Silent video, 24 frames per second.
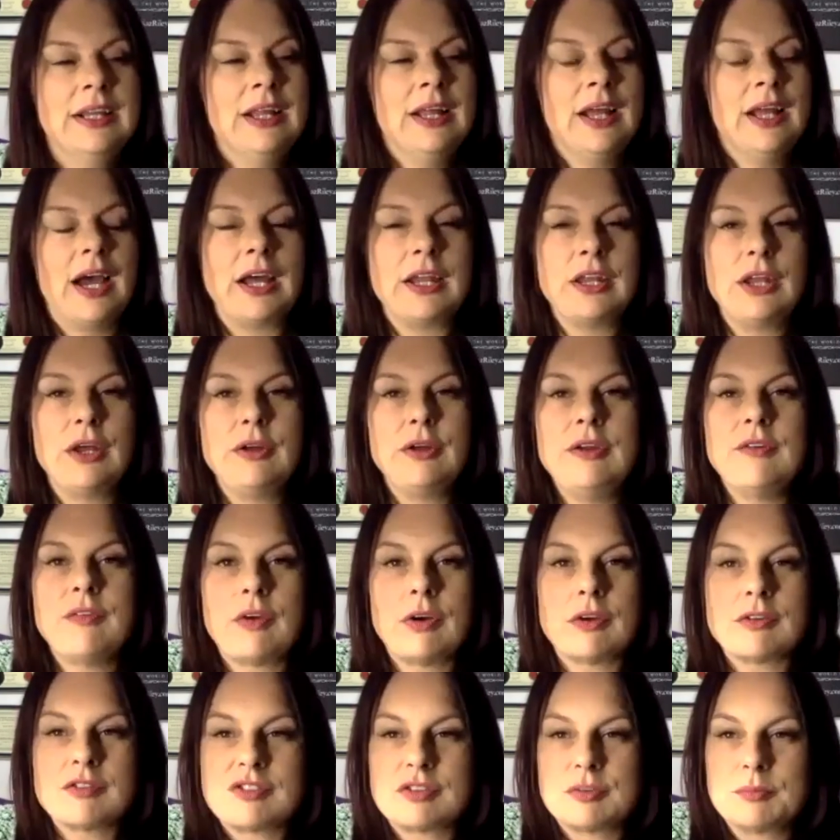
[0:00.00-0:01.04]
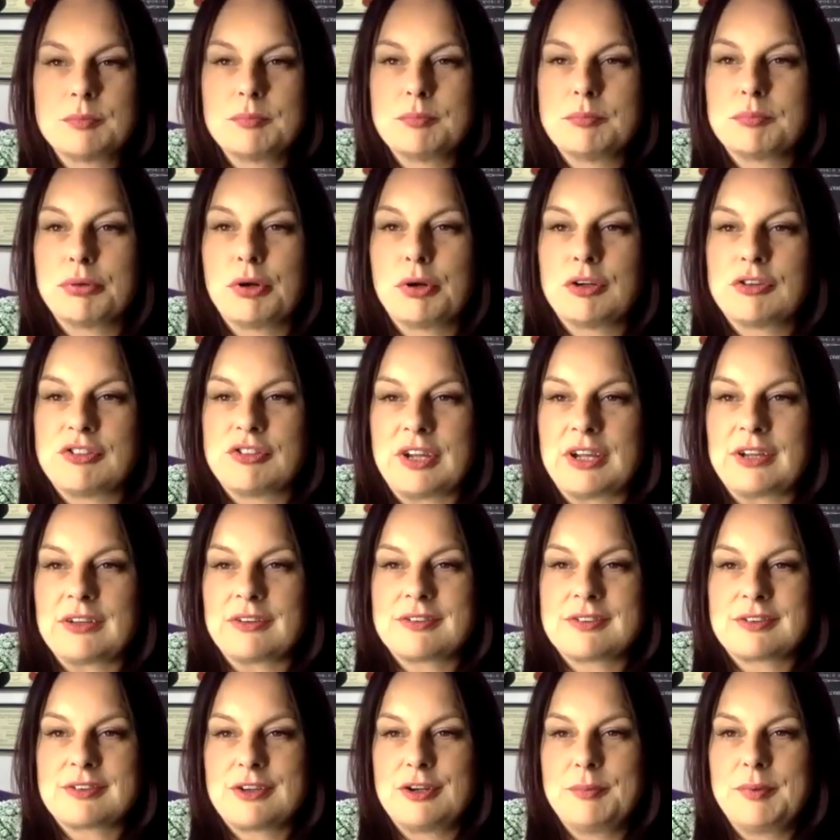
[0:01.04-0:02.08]
I know you've got some
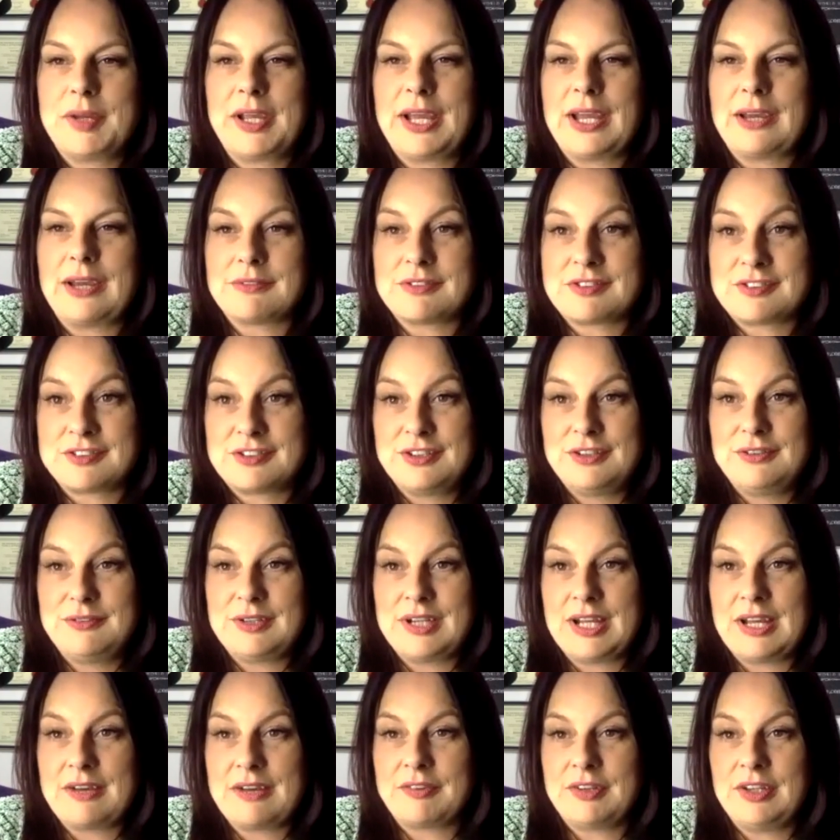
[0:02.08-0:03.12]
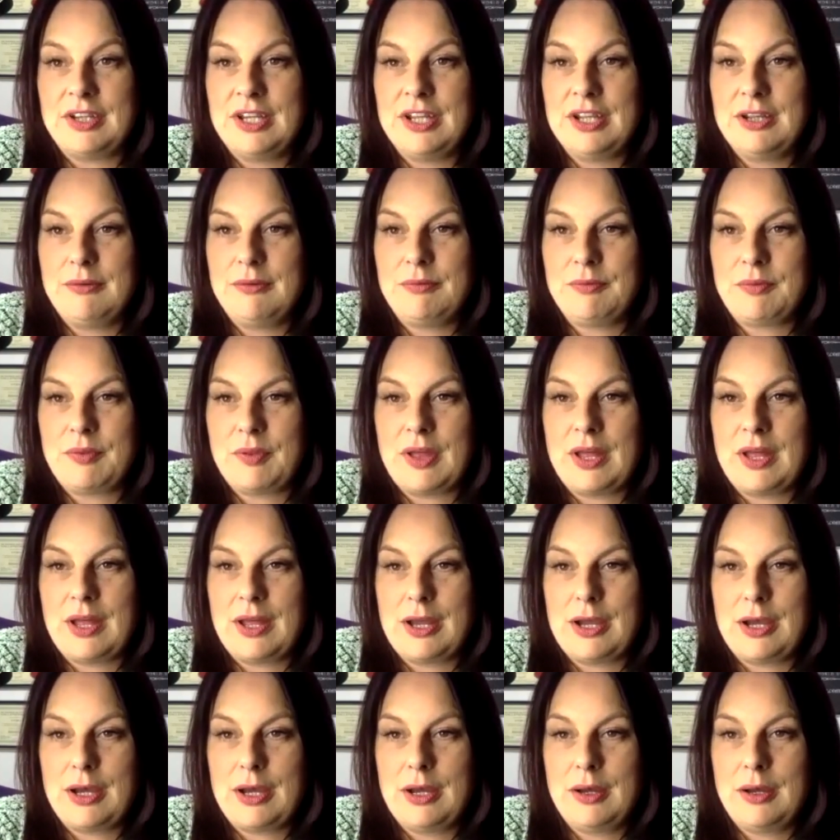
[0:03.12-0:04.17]
projects coming out soon, haven't you, that
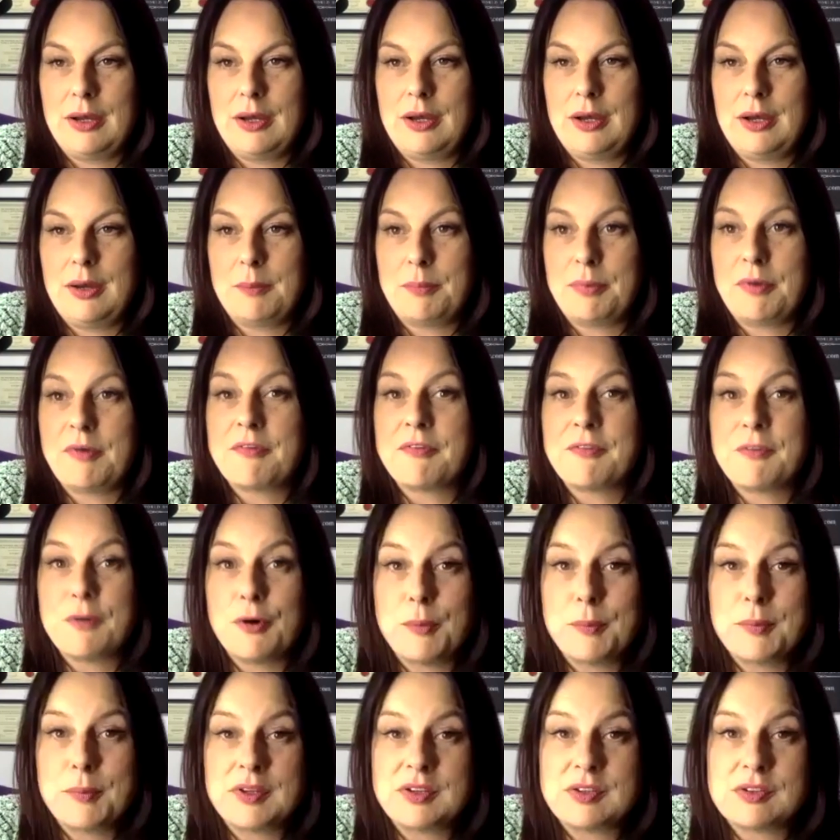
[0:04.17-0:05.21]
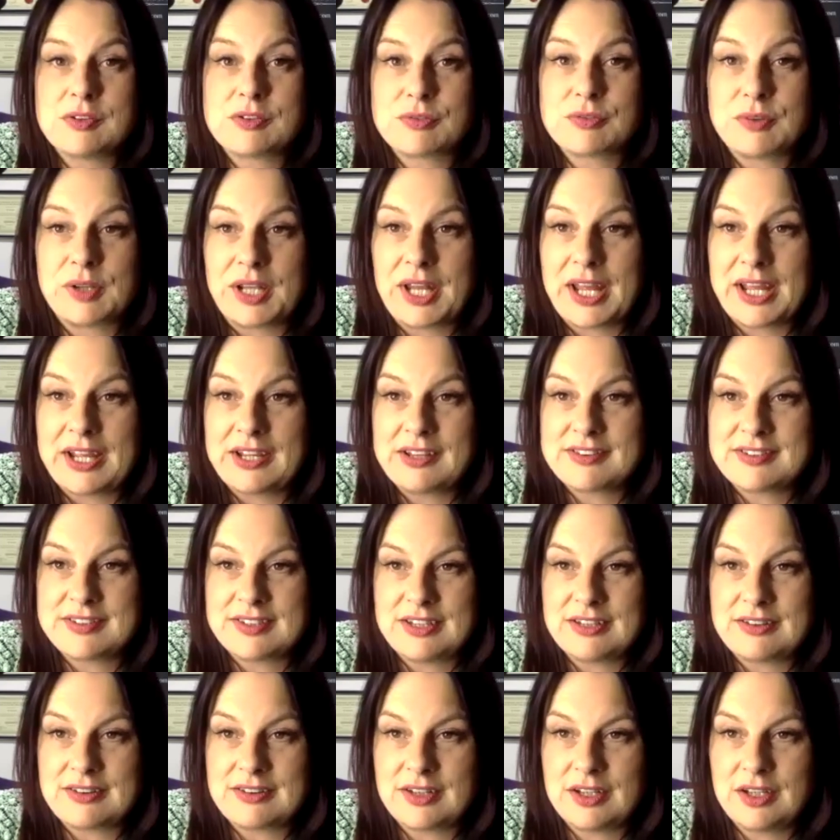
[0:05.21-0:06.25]
are performance
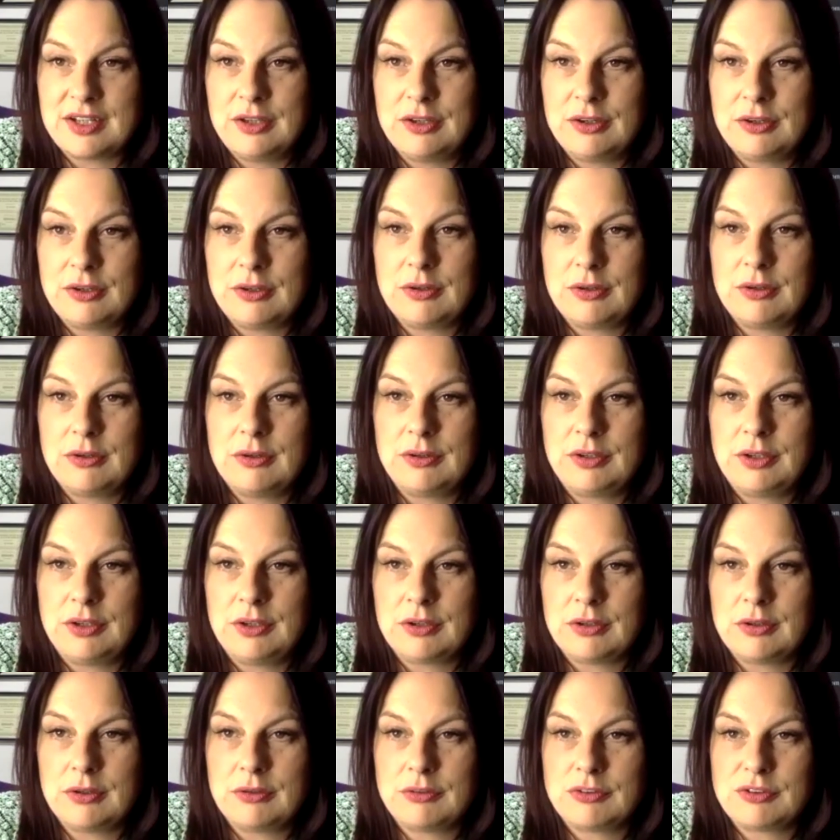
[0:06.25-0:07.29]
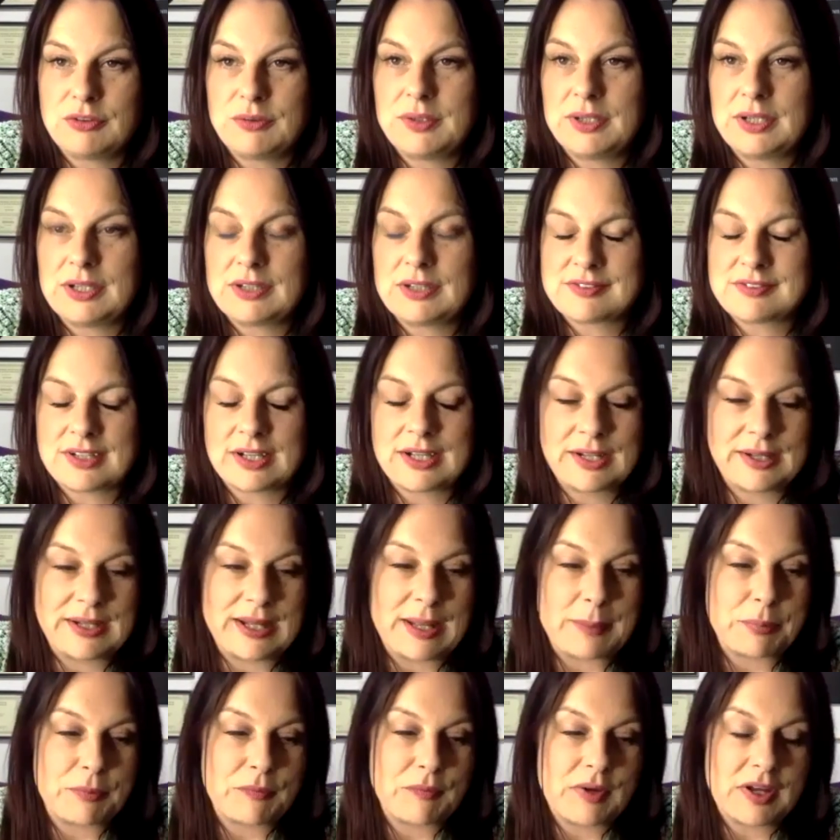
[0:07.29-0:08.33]
related that you're doing as a
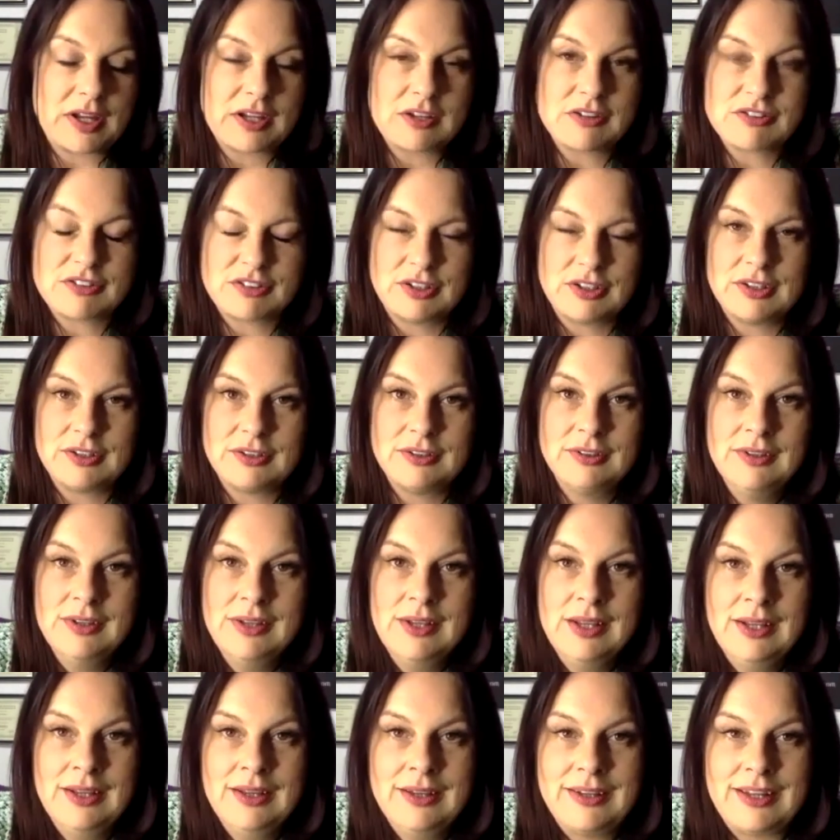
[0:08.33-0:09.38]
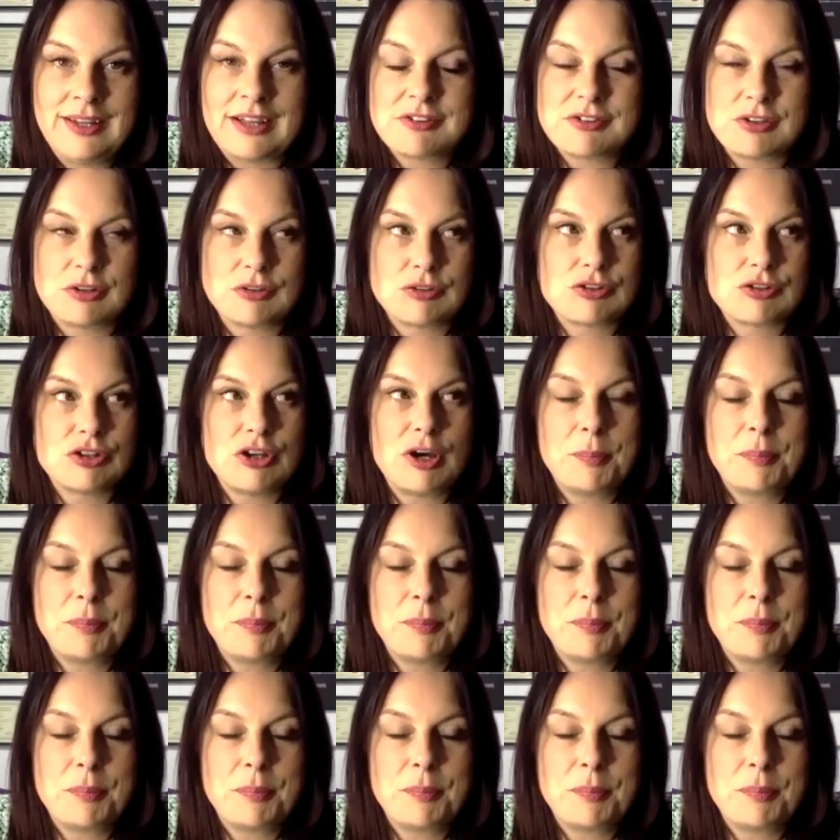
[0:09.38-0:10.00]
collaboration. That's on top